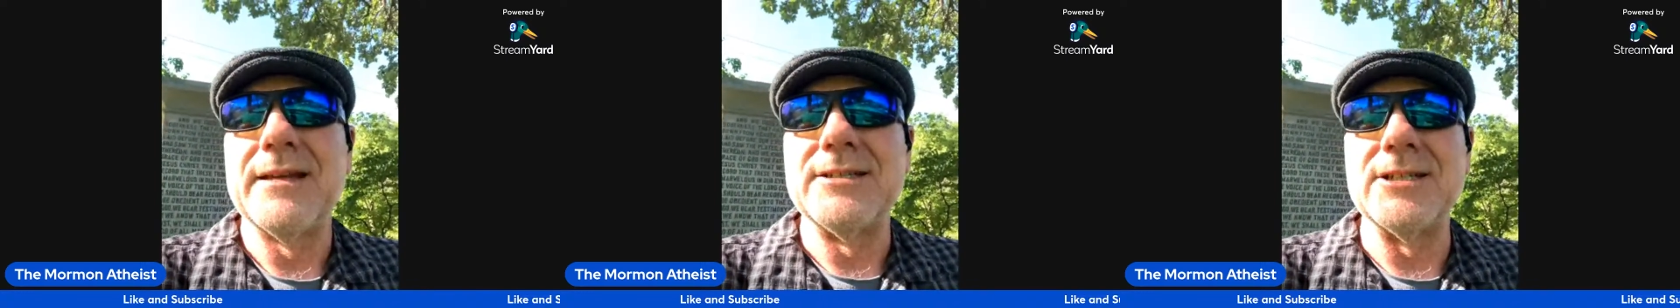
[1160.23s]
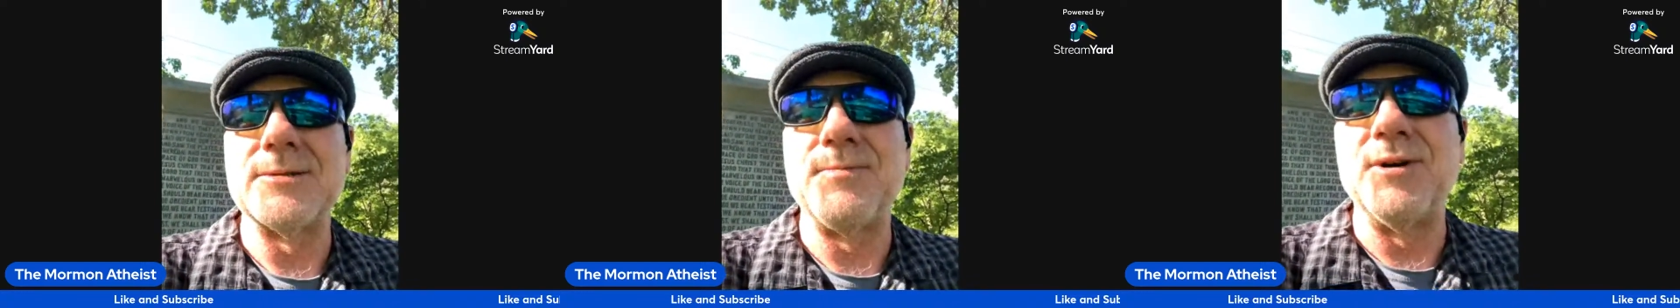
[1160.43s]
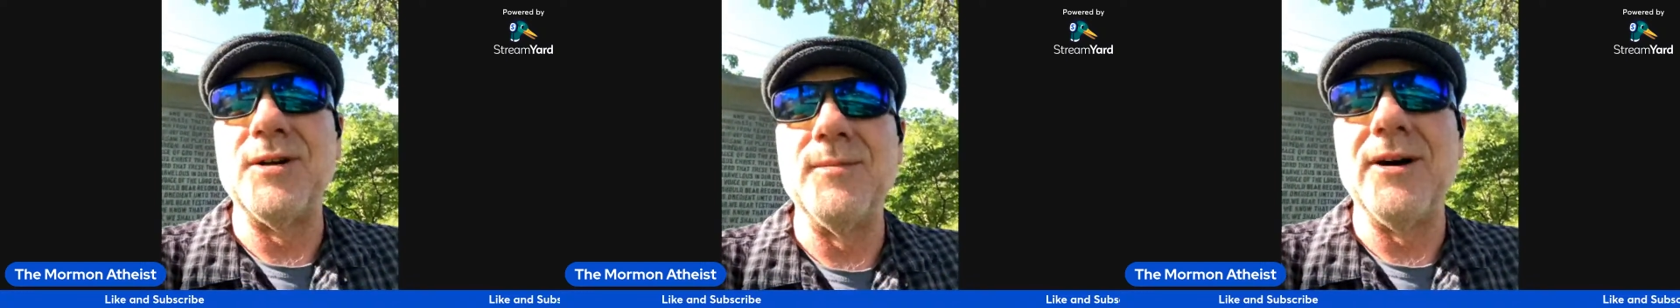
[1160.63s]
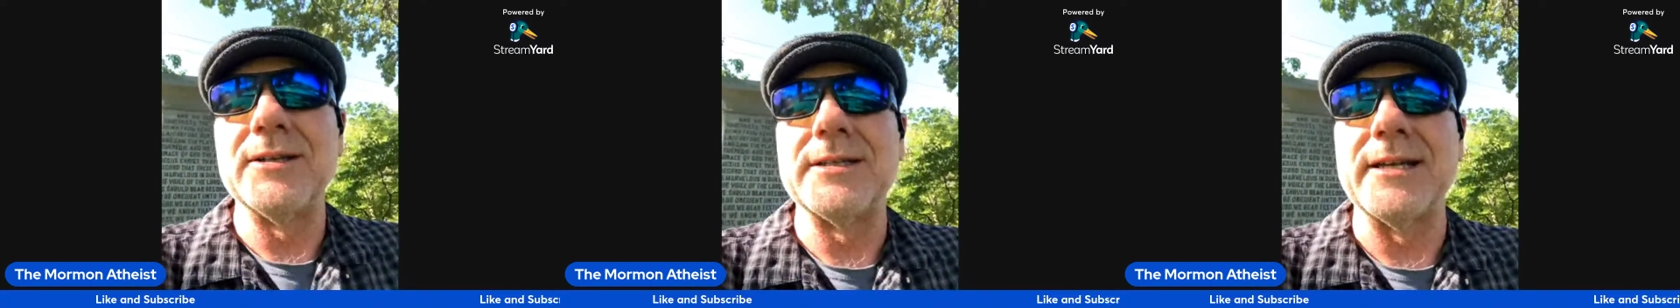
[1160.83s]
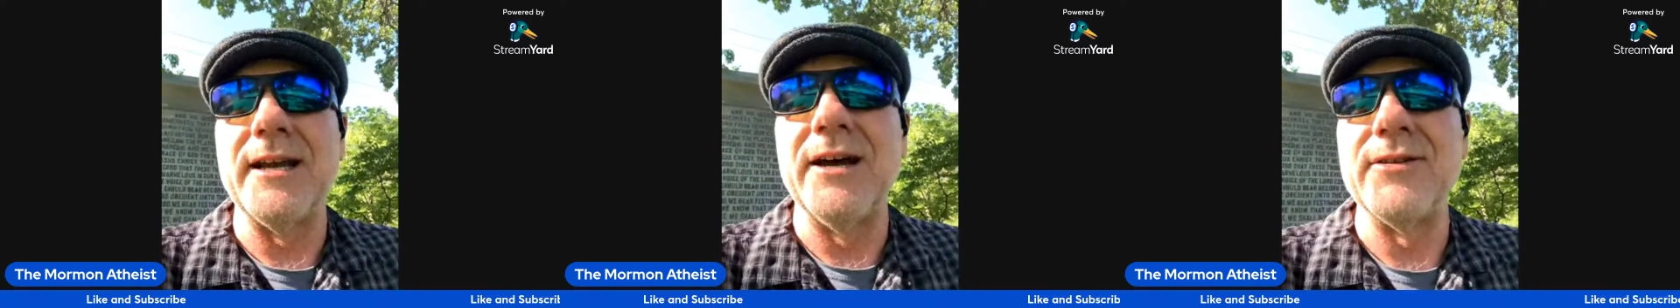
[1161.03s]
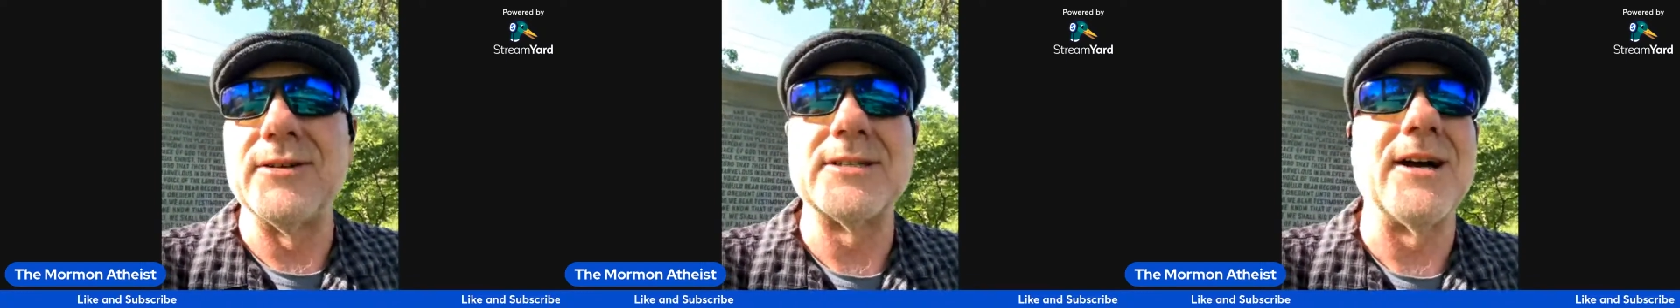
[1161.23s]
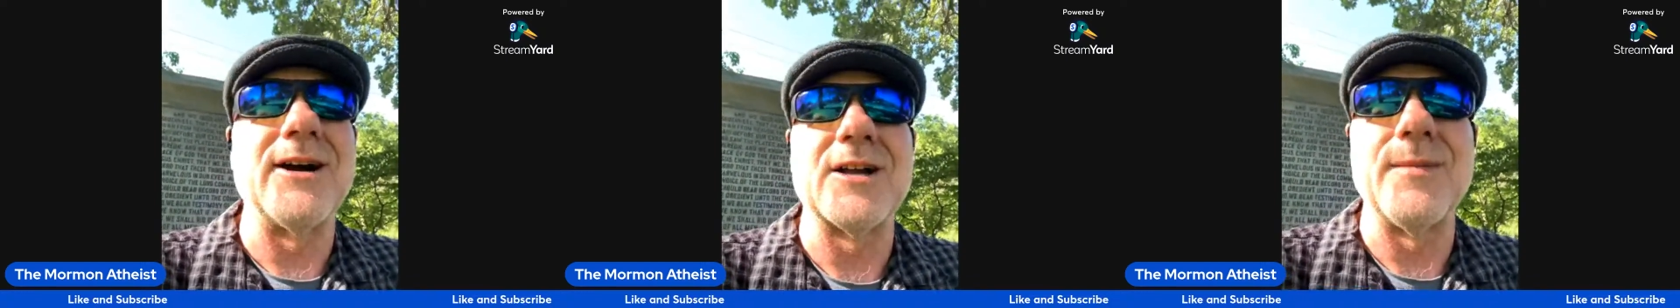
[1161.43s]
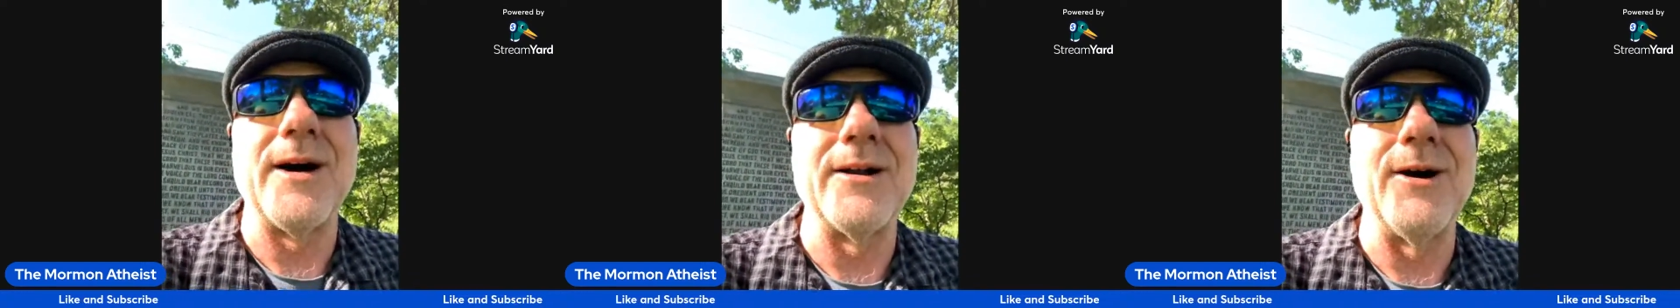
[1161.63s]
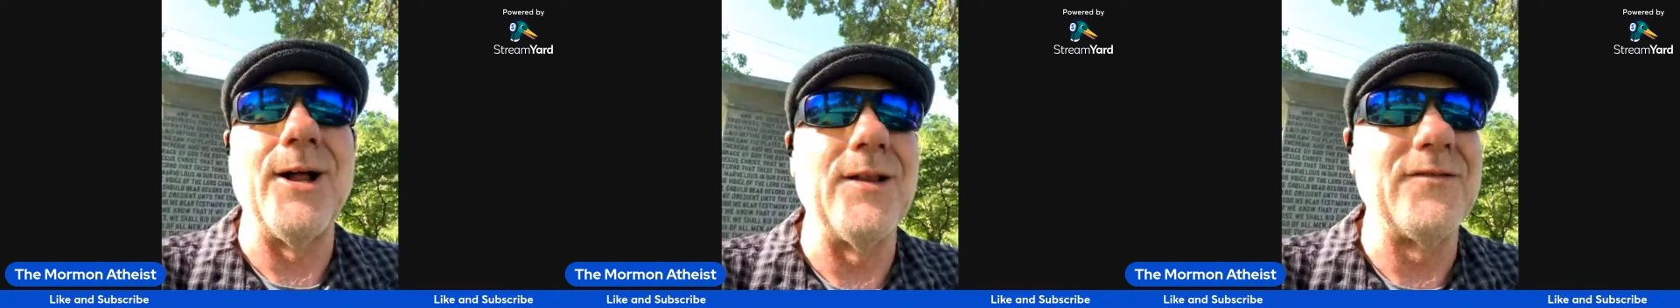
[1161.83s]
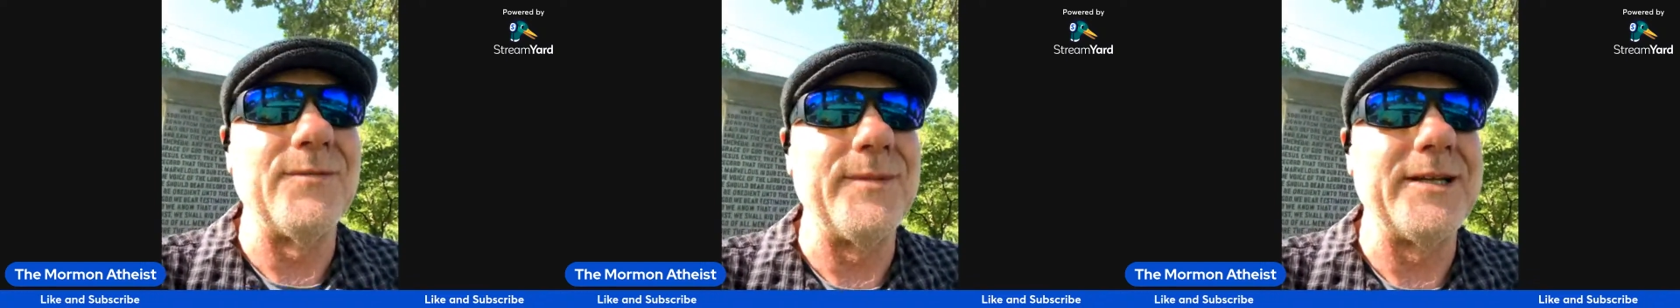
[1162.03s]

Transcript: just put them all together and talk about all of them,